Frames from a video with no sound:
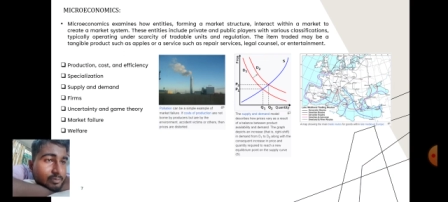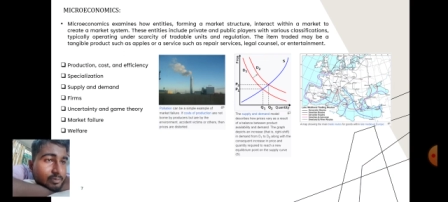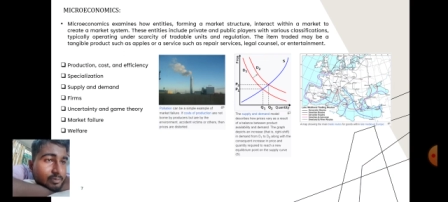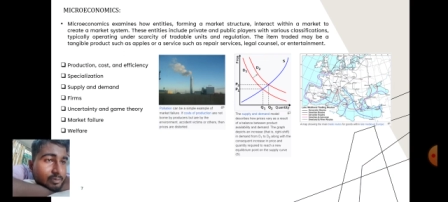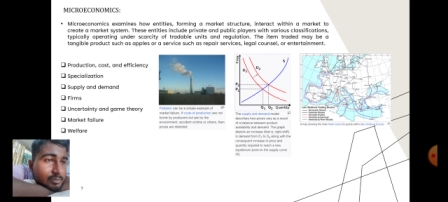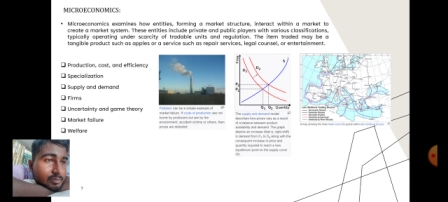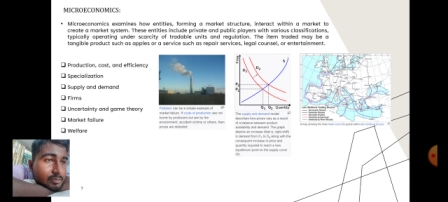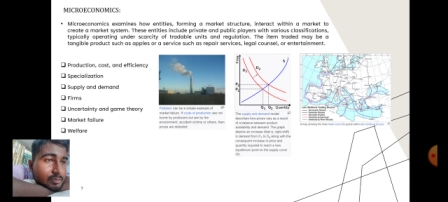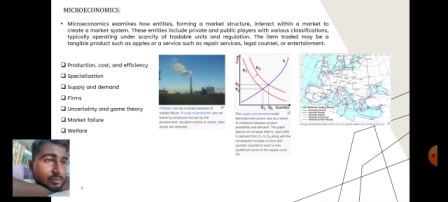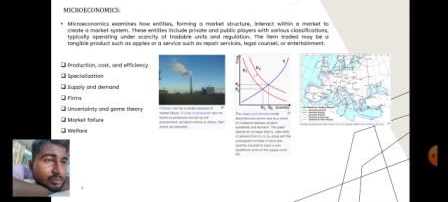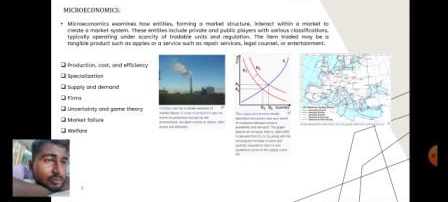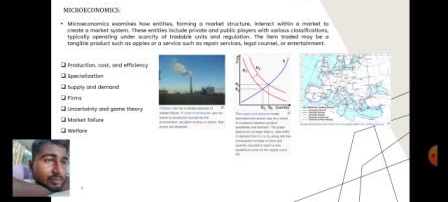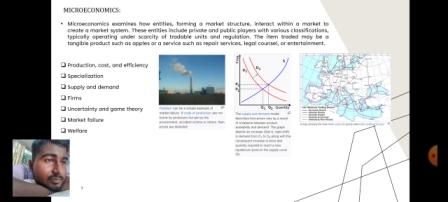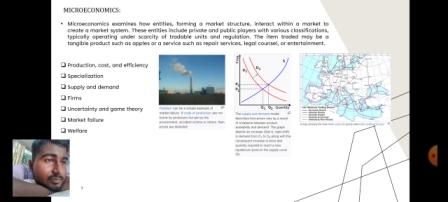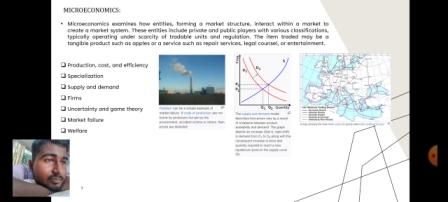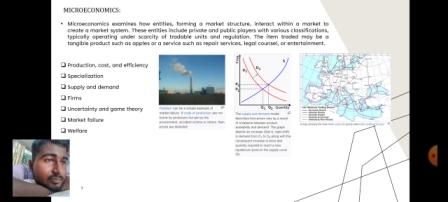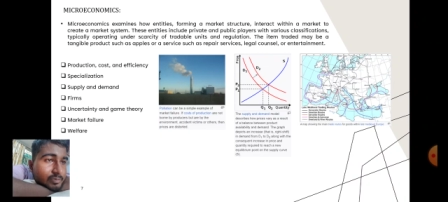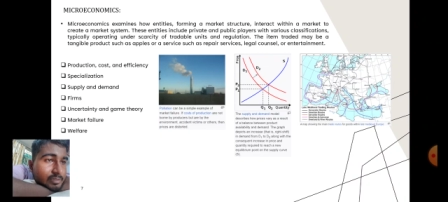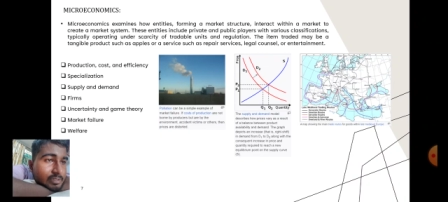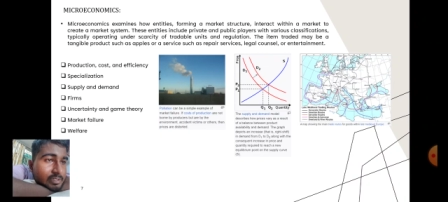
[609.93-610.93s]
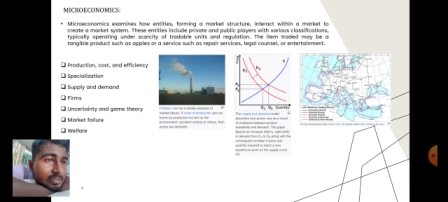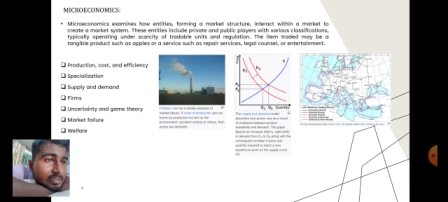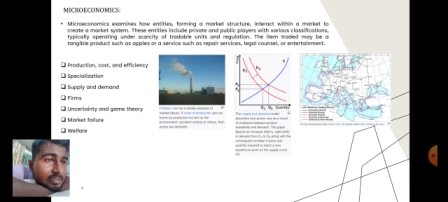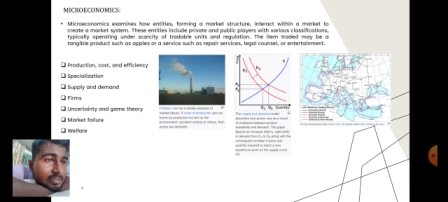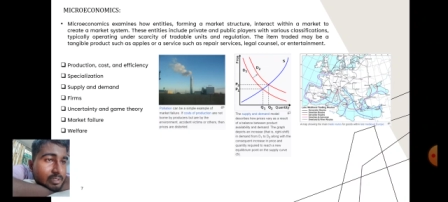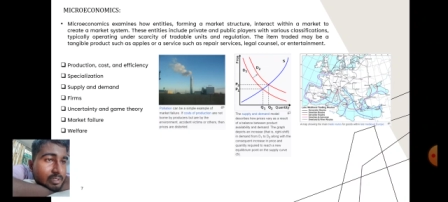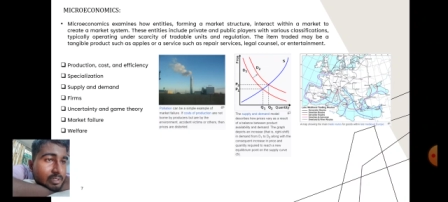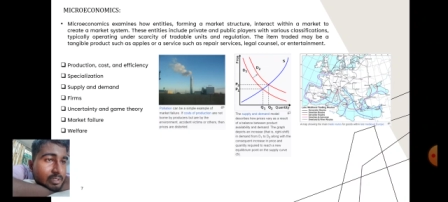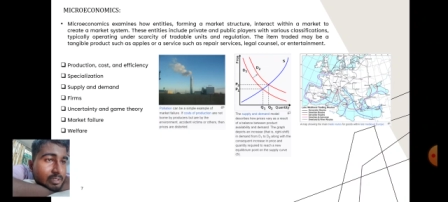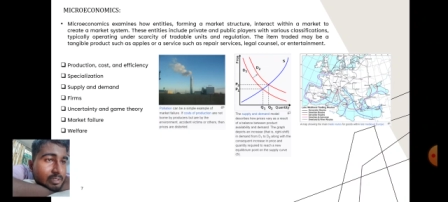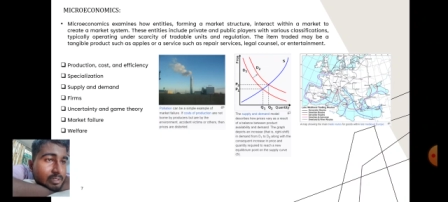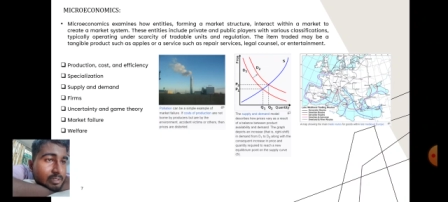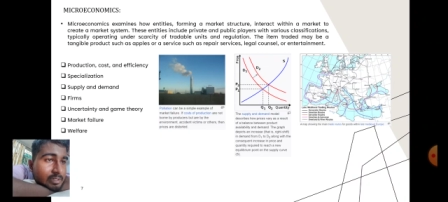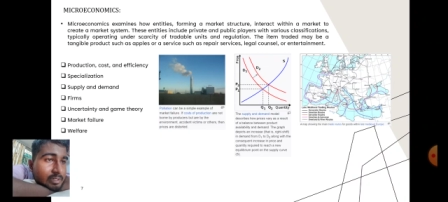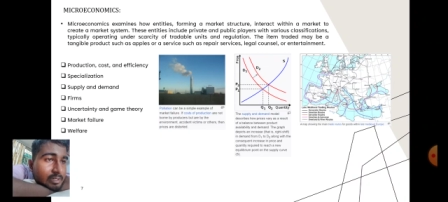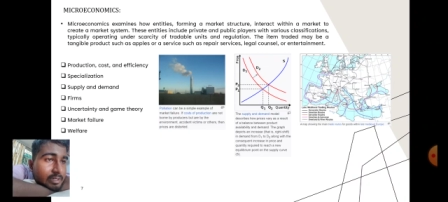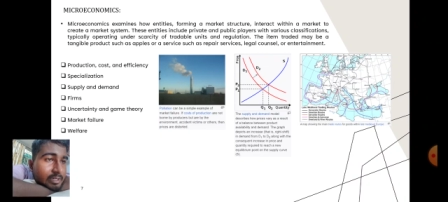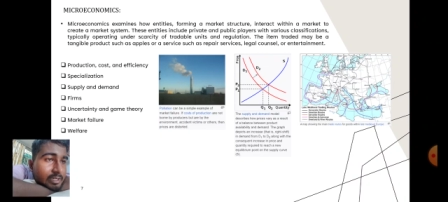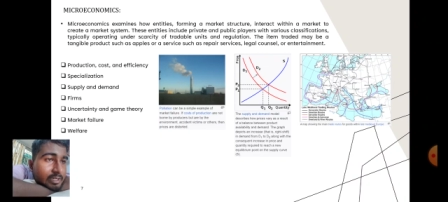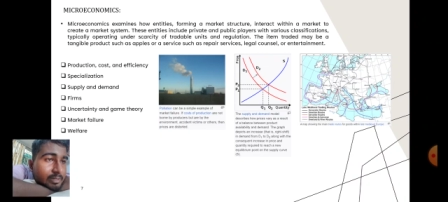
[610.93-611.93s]
goods within
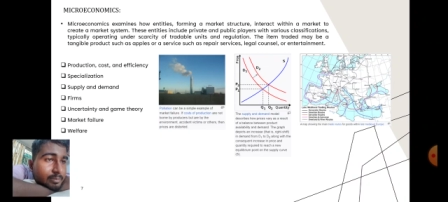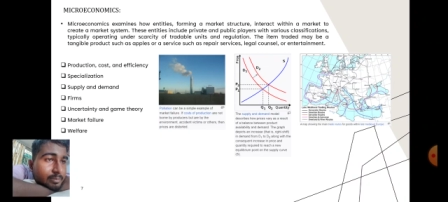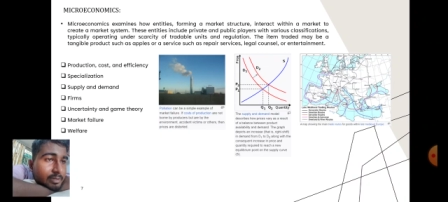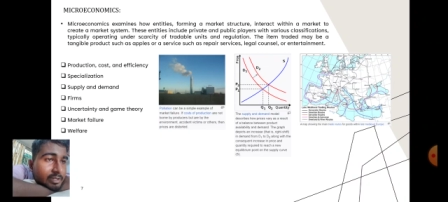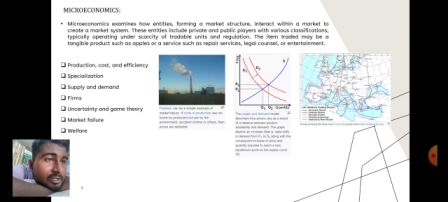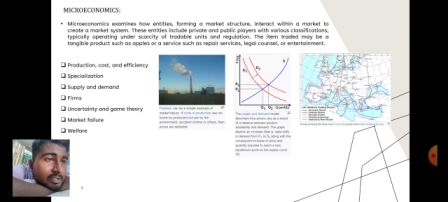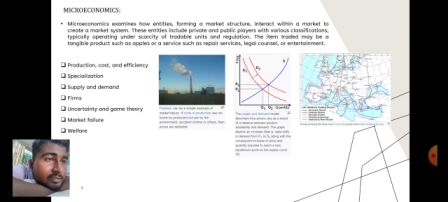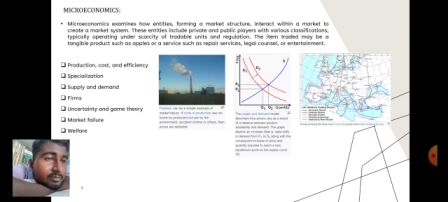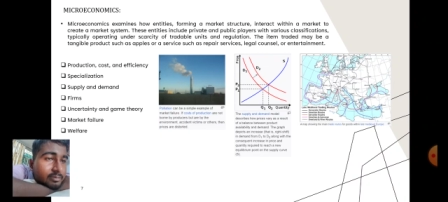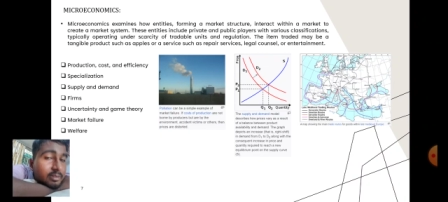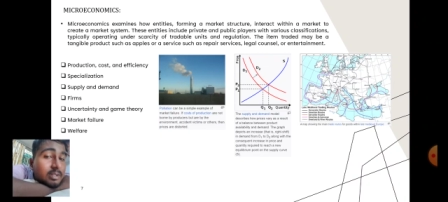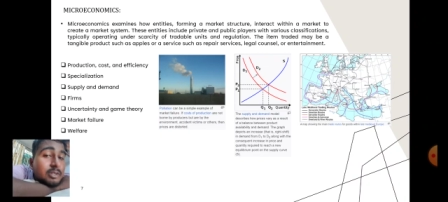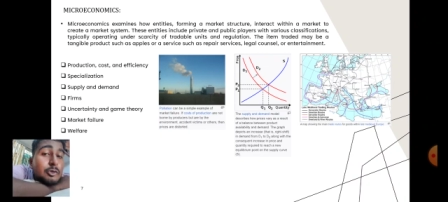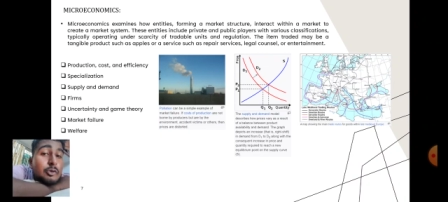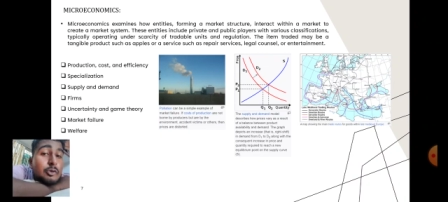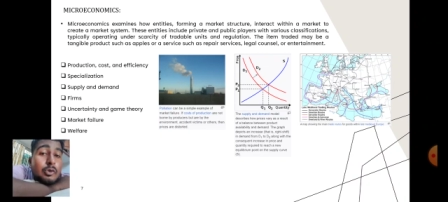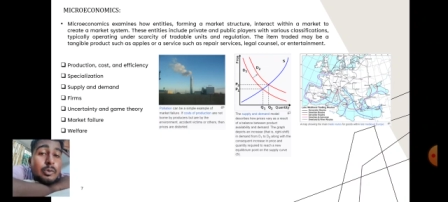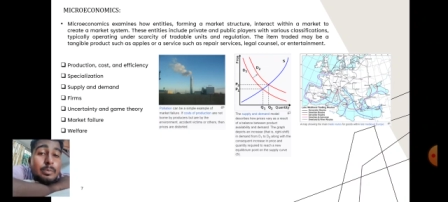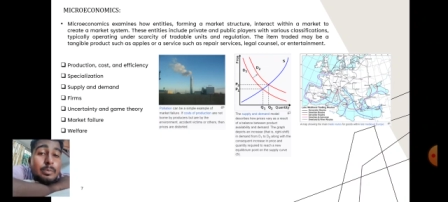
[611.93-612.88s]
late medieval Europe.